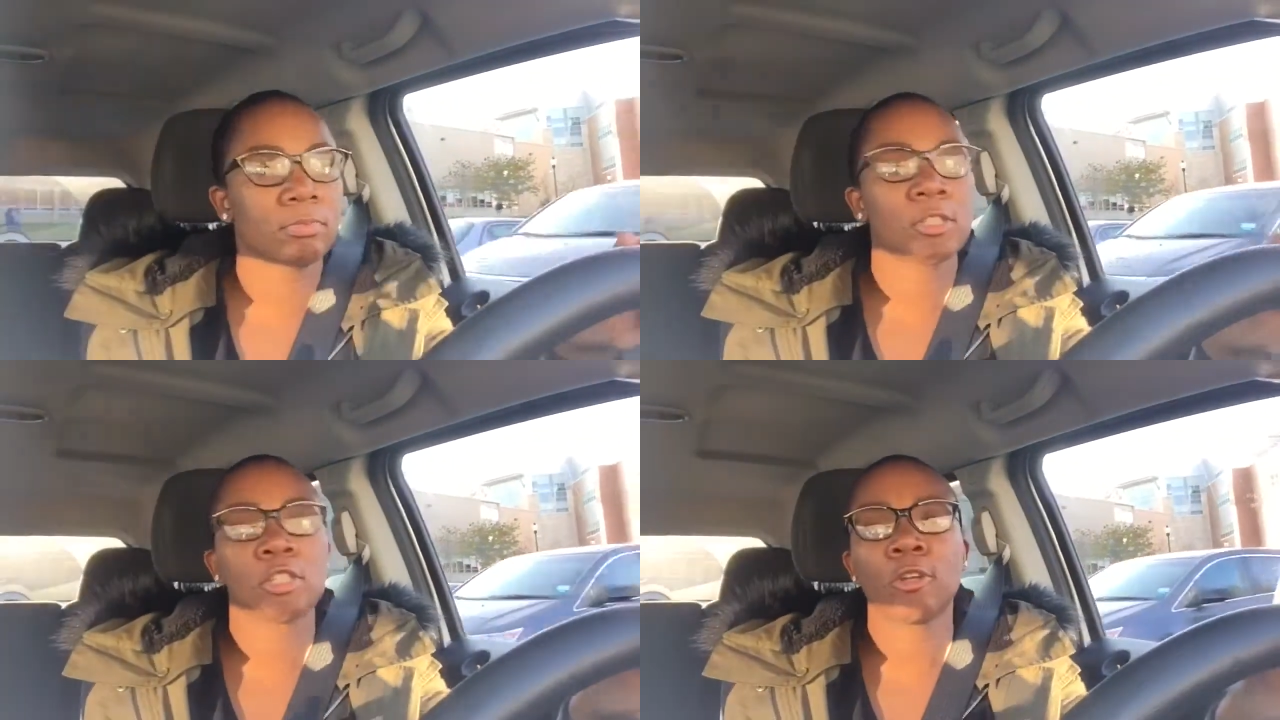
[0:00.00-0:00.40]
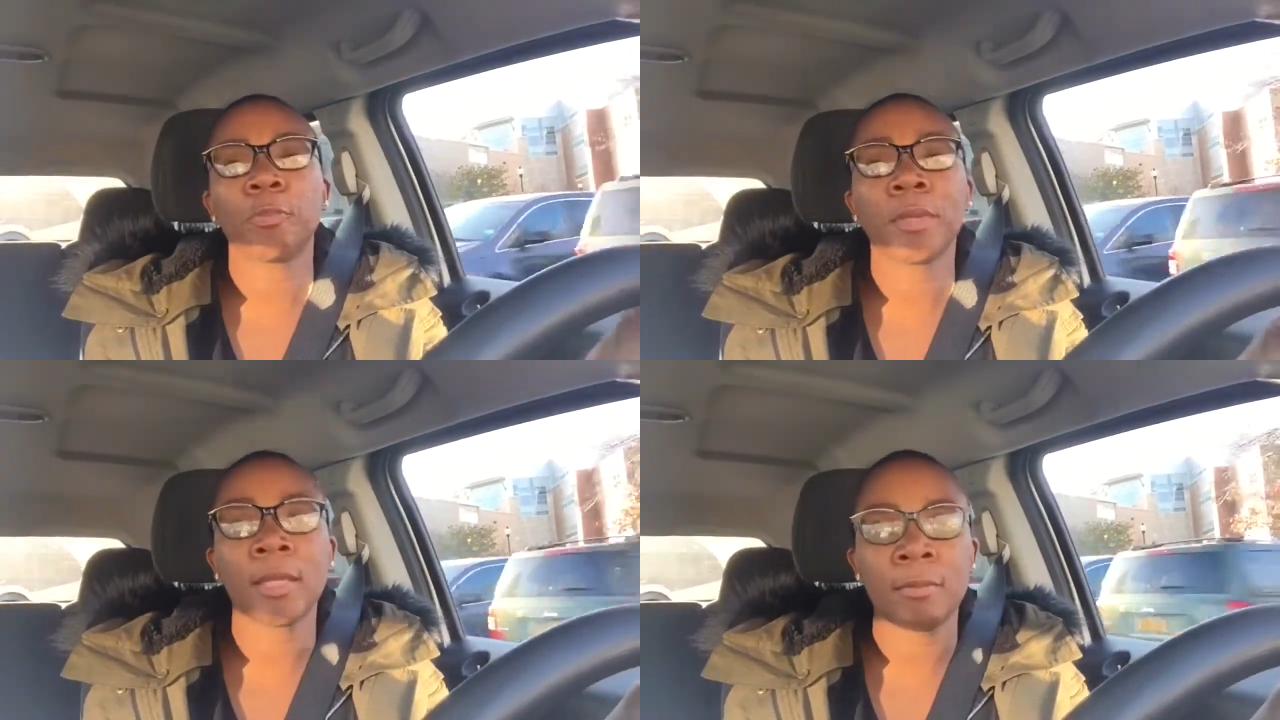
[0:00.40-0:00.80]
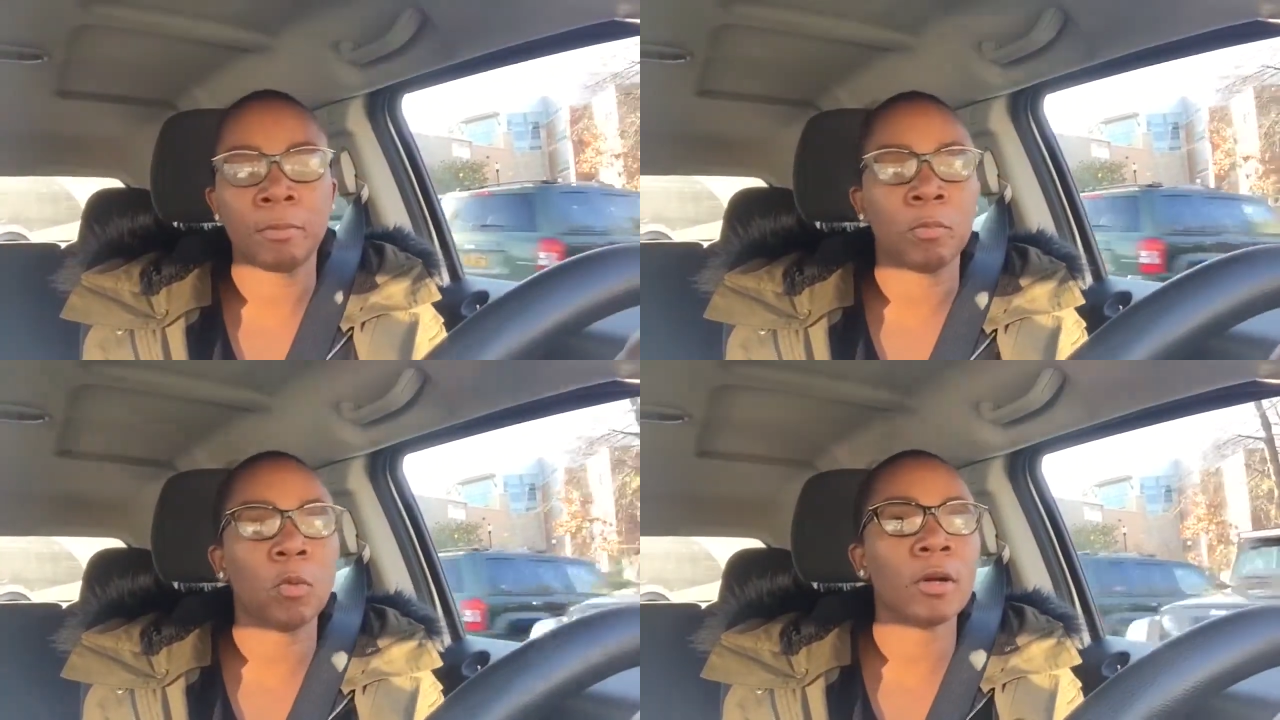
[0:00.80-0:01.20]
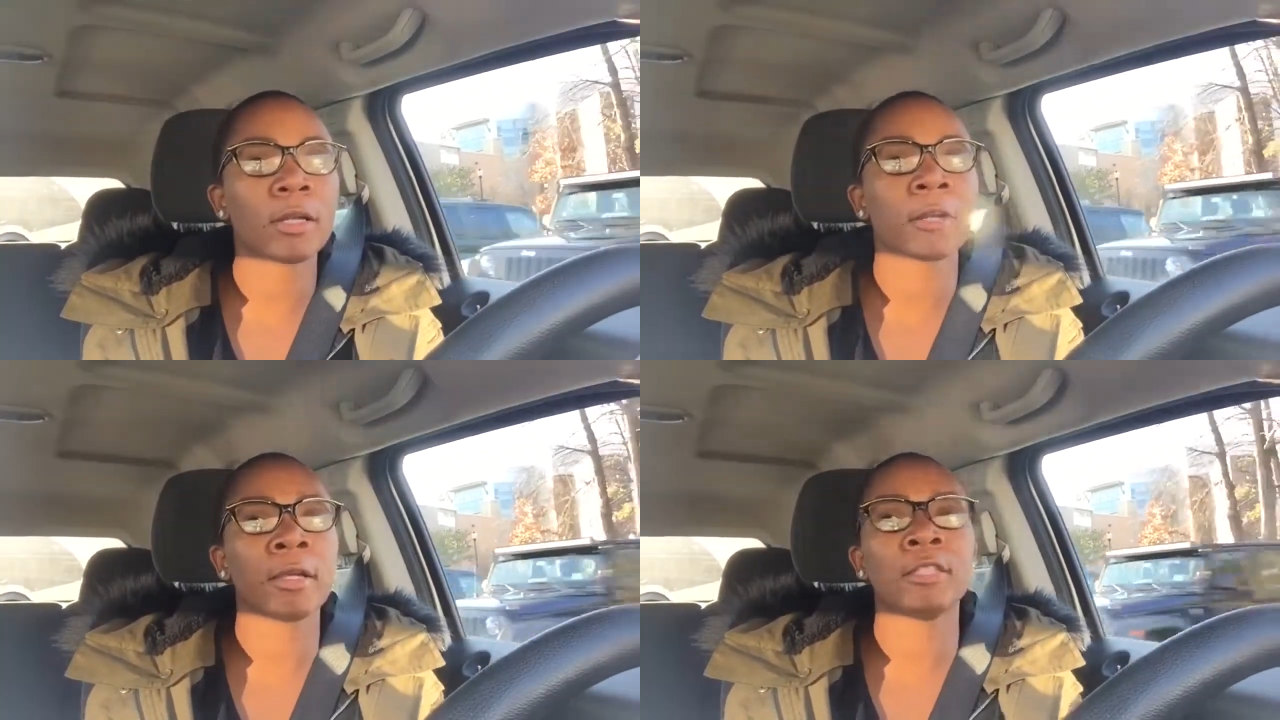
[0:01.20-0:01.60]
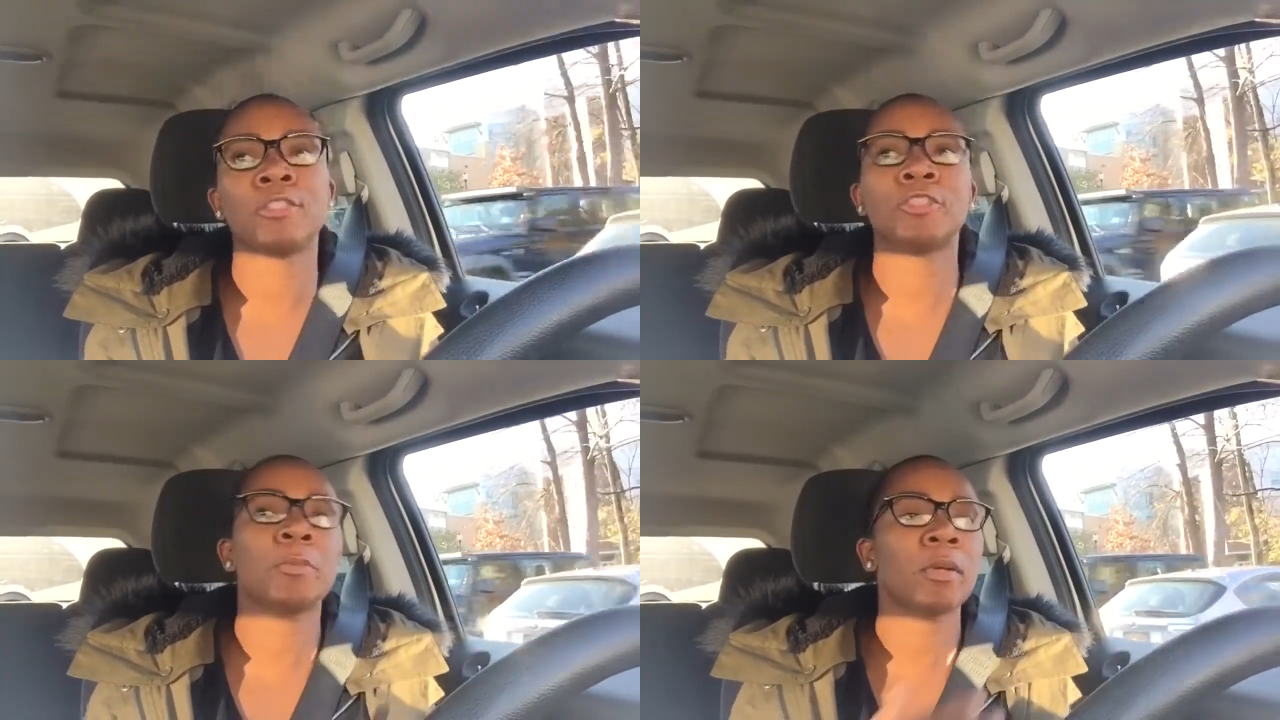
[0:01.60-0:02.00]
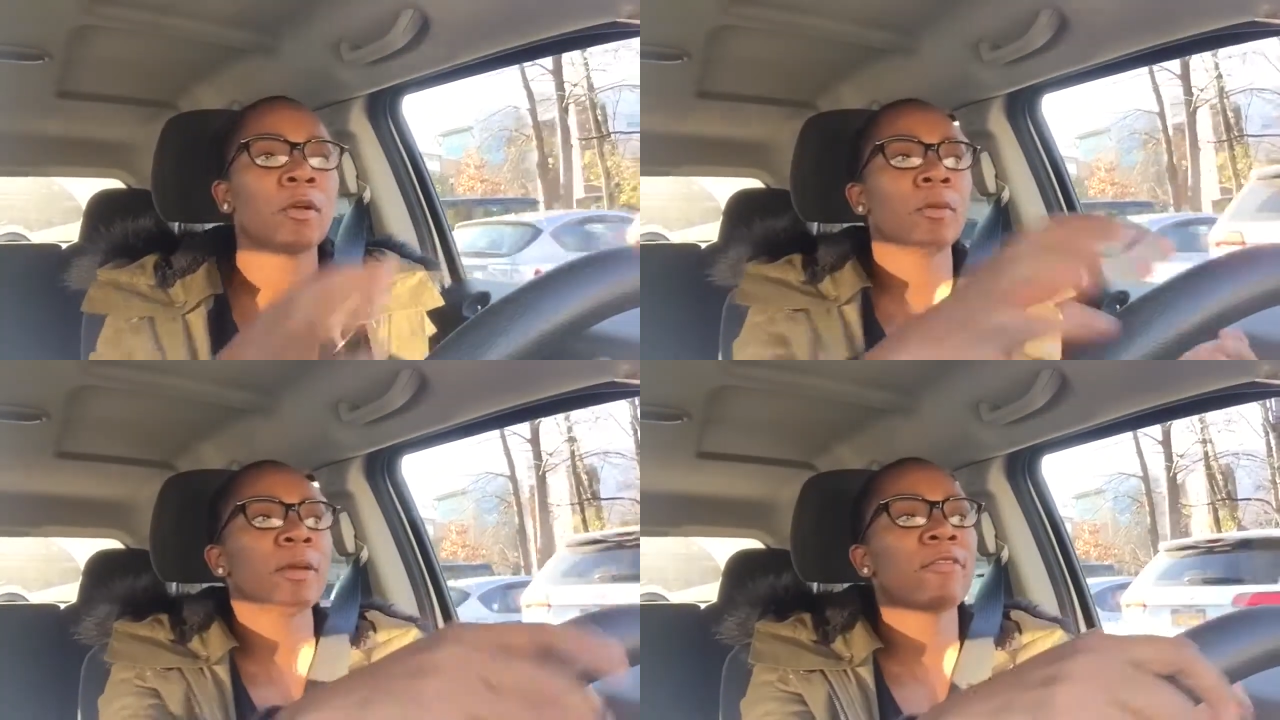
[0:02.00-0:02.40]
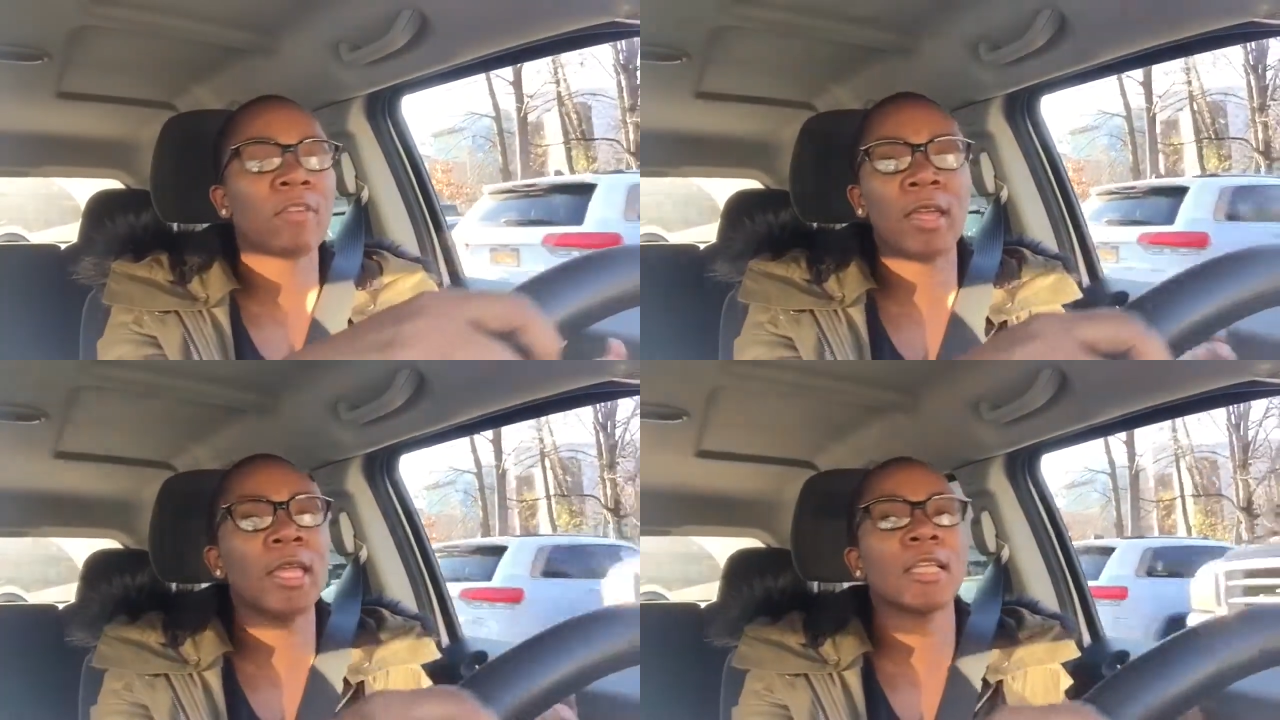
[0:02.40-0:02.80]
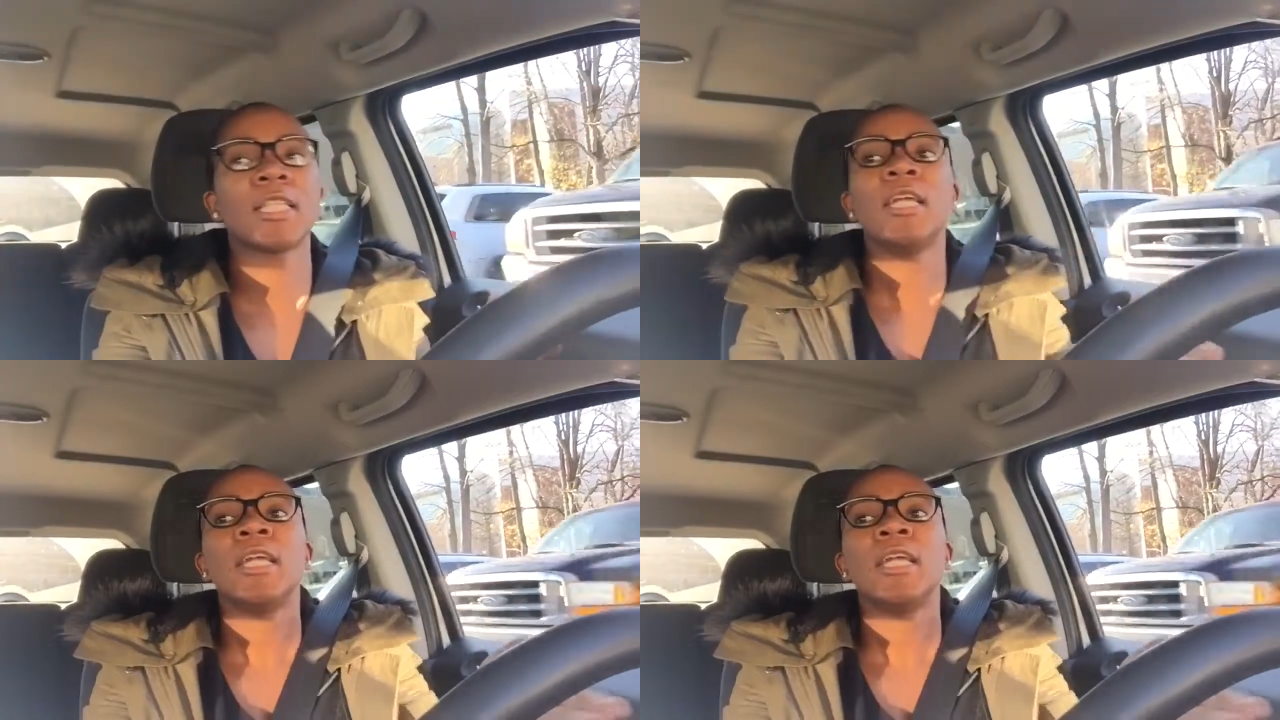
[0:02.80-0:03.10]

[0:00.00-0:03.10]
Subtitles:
soapy water is dripping on my face.